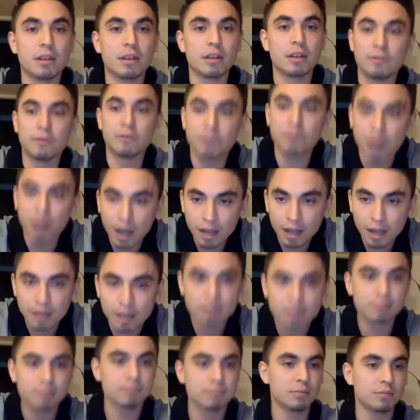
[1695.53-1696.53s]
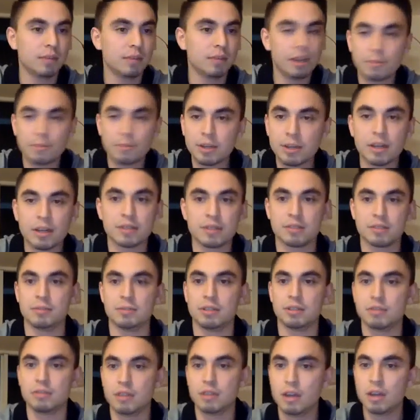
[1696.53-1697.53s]
If not, let them be
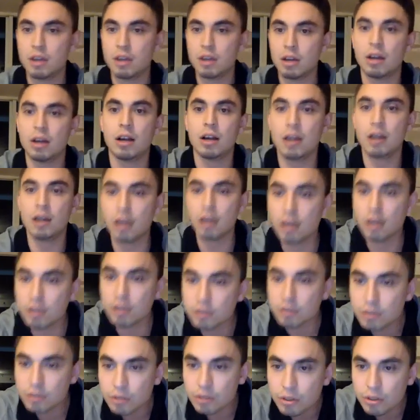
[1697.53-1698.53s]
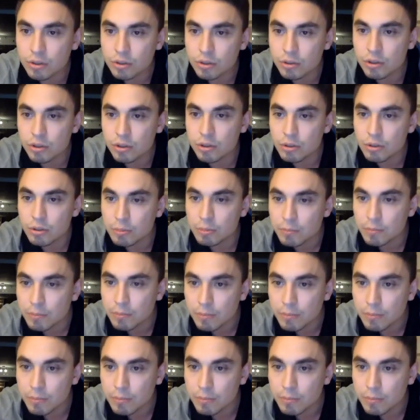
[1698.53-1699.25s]
customers. Do you do